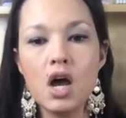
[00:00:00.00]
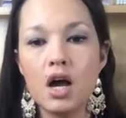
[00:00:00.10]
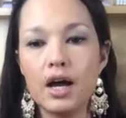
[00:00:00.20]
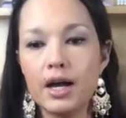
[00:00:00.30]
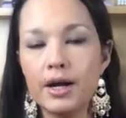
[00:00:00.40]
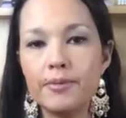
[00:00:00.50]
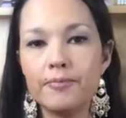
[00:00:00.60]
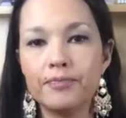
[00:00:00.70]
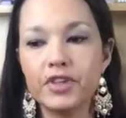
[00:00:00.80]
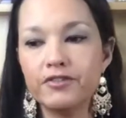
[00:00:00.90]

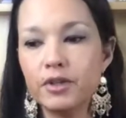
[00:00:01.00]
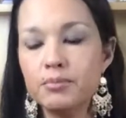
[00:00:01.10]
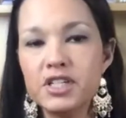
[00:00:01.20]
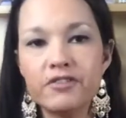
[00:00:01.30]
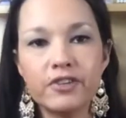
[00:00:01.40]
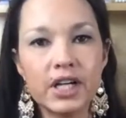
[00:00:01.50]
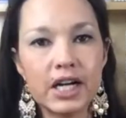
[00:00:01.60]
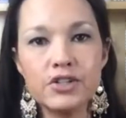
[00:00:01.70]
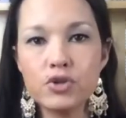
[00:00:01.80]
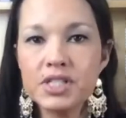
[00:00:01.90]
from different
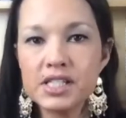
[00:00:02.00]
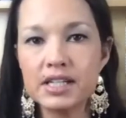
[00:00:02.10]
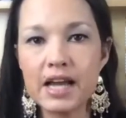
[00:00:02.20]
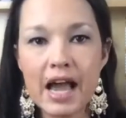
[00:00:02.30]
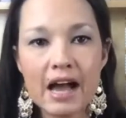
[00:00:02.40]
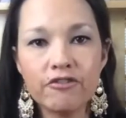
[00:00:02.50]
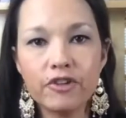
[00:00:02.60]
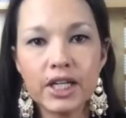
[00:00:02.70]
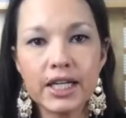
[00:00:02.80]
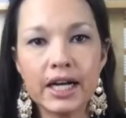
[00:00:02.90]
countries in
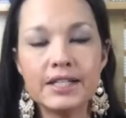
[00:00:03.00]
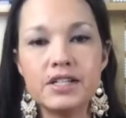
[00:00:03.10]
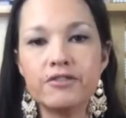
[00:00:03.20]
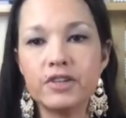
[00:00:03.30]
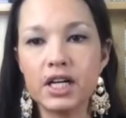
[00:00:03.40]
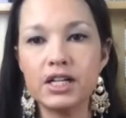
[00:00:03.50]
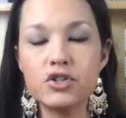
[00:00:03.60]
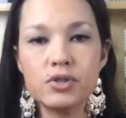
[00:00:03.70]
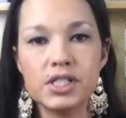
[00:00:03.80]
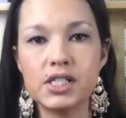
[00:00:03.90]
Africa, different
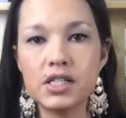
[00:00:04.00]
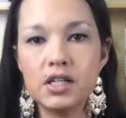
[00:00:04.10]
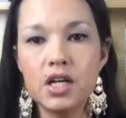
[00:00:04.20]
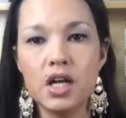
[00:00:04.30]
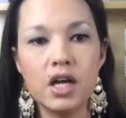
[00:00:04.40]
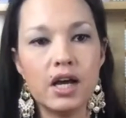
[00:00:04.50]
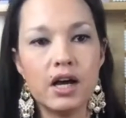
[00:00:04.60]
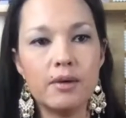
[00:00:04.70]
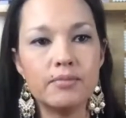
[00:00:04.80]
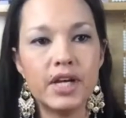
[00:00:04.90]
countries in
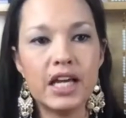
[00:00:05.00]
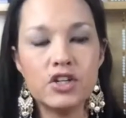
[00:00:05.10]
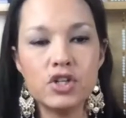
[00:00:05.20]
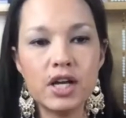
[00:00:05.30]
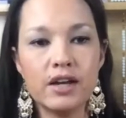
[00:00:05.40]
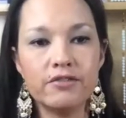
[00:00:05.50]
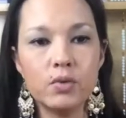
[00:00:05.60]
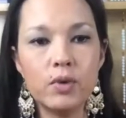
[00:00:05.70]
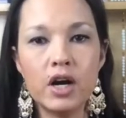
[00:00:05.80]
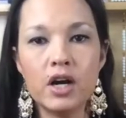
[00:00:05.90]
Asia,
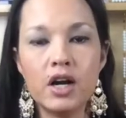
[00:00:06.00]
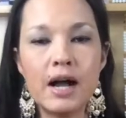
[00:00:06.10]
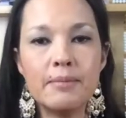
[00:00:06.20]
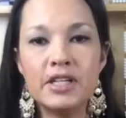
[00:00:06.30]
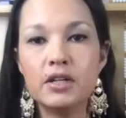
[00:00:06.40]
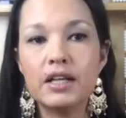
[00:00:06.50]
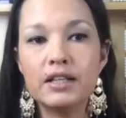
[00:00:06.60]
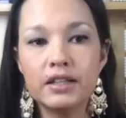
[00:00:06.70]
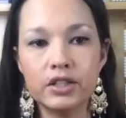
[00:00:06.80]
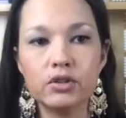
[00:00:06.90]
everywhere. I mean,
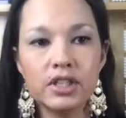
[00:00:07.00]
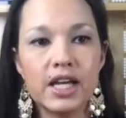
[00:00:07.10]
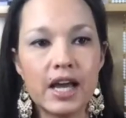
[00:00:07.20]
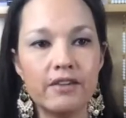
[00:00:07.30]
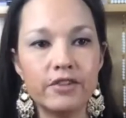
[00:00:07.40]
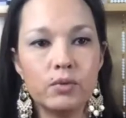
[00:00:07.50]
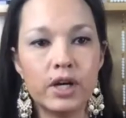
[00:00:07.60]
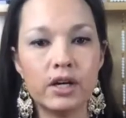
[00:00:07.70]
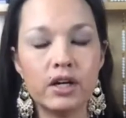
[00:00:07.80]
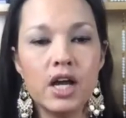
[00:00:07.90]
literally
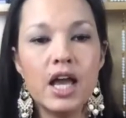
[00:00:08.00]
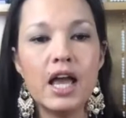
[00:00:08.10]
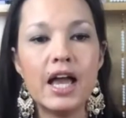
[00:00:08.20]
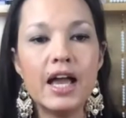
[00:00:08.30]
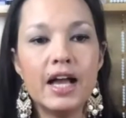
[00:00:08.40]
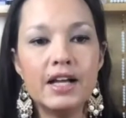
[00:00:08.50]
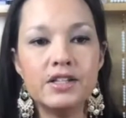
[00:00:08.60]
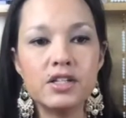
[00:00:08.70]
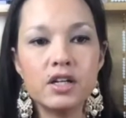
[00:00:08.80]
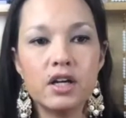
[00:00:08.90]
everywhere.
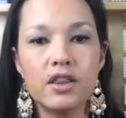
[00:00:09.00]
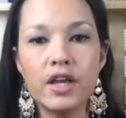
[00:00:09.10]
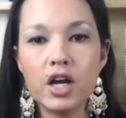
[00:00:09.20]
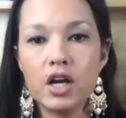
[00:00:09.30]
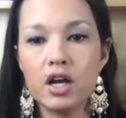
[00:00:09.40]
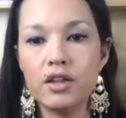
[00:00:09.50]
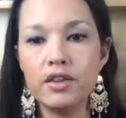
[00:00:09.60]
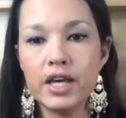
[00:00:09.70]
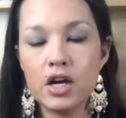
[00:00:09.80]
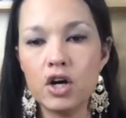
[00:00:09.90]
And
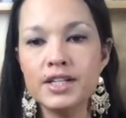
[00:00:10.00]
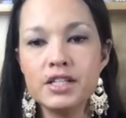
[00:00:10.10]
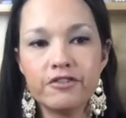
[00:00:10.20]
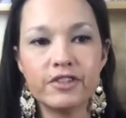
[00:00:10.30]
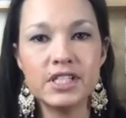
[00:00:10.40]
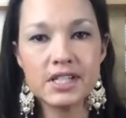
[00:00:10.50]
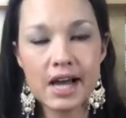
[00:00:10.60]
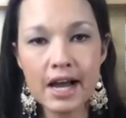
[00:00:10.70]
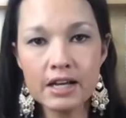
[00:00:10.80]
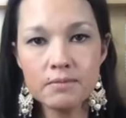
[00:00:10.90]
they are in different
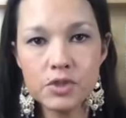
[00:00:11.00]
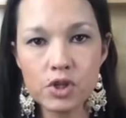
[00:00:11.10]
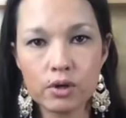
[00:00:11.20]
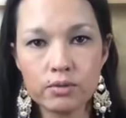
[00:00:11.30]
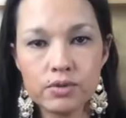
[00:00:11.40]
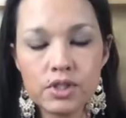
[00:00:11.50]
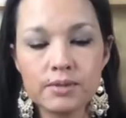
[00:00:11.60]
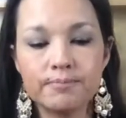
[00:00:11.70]
time zones.